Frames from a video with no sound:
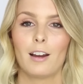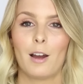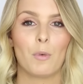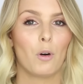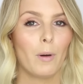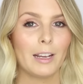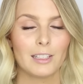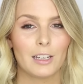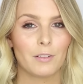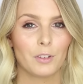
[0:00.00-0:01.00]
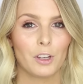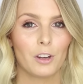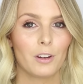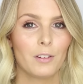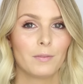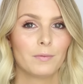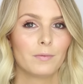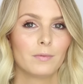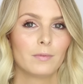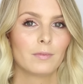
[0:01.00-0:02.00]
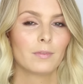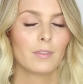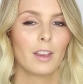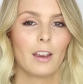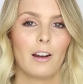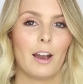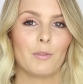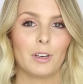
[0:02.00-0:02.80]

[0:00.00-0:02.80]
I'm always here for you. I